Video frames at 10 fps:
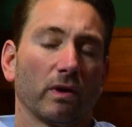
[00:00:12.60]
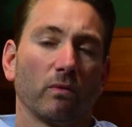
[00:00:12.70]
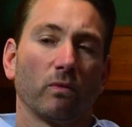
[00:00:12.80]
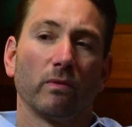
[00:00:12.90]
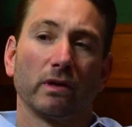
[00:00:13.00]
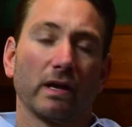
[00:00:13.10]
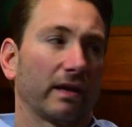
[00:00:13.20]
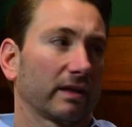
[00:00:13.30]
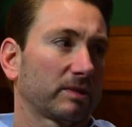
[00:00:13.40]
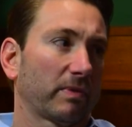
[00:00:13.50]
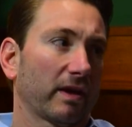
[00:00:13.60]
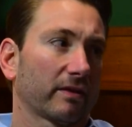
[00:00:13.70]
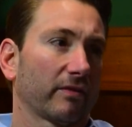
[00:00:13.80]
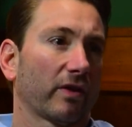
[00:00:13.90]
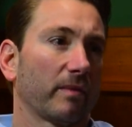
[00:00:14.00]
what would I expect
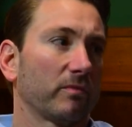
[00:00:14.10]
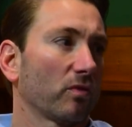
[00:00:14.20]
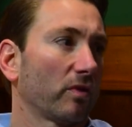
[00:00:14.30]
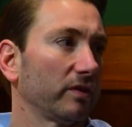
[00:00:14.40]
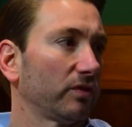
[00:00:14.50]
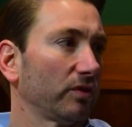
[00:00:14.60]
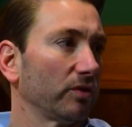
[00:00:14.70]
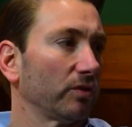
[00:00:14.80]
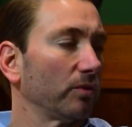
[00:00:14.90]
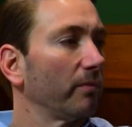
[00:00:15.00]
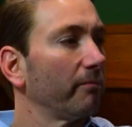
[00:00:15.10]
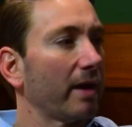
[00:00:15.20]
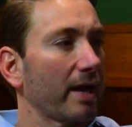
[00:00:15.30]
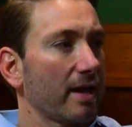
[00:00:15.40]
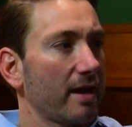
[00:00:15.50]
if I'm going to buy
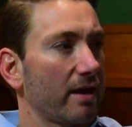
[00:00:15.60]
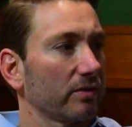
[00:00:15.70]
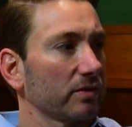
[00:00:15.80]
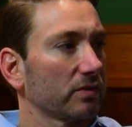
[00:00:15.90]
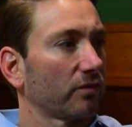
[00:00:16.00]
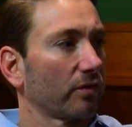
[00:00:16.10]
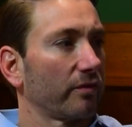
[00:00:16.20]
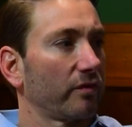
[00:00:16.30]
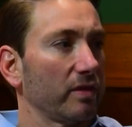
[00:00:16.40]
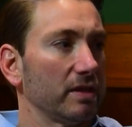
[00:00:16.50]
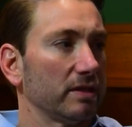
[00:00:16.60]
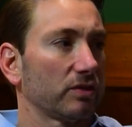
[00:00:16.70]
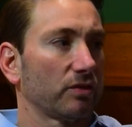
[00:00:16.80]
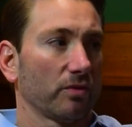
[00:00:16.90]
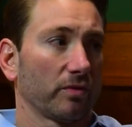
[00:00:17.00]
a house for fees
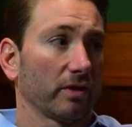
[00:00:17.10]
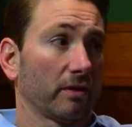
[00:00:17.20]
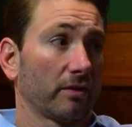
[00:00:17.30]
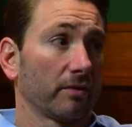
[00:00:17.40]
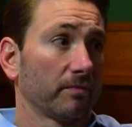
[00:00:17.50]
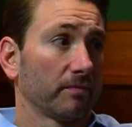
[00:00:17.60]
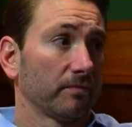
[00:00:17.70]
to a realtor?